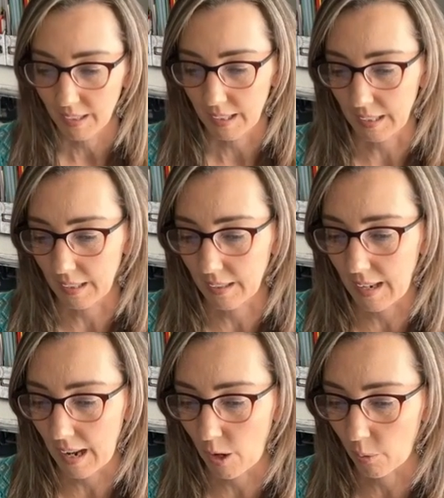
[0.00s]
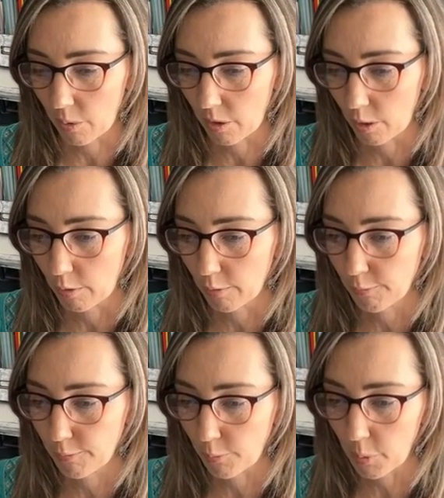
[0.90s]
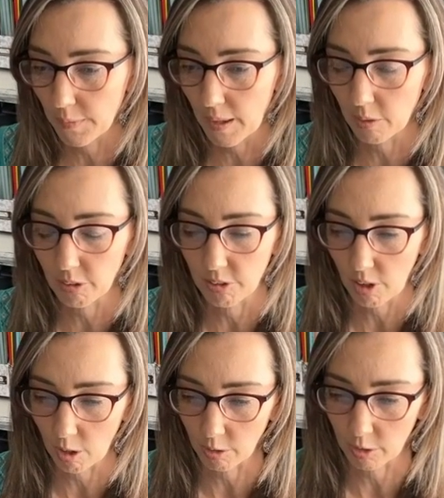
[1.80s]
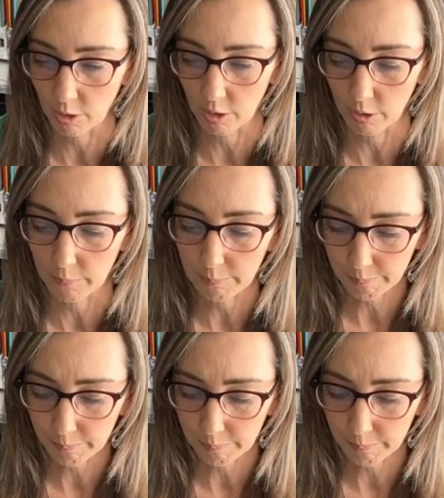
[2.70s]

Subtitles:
In our $4,000